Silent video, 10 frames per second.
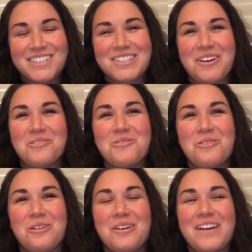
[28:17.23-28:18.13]
So
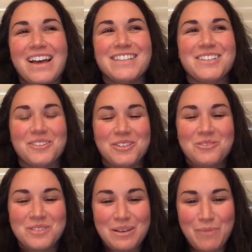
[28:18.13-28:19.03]
cool. Okay, so
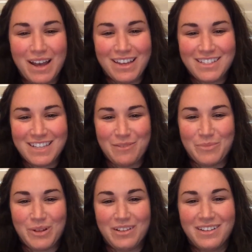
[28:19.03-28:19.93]
using my
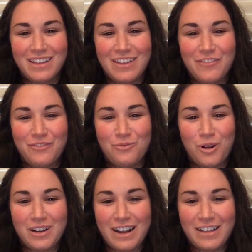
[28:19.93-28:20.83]
example, if
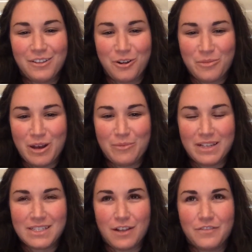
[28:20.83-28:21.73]
what did I learn about
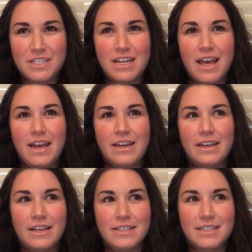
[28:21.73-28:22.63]
myself
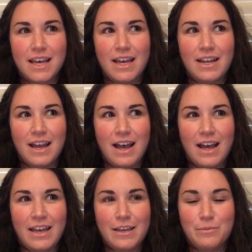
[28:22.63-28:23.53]
today? It's that
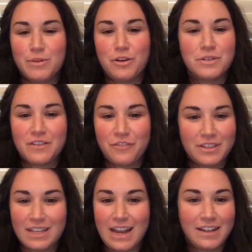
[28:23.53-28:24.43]
I am no
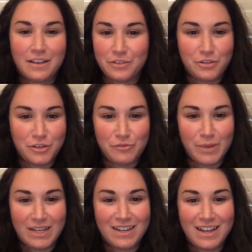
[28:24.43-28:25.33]
different than any other
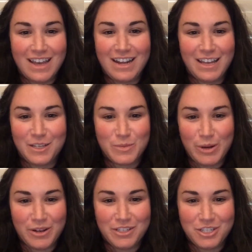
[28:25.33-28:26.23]
human and I
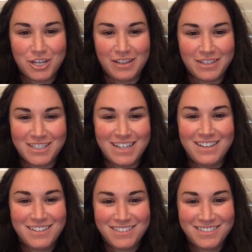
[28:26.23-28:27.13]
experience jealousy.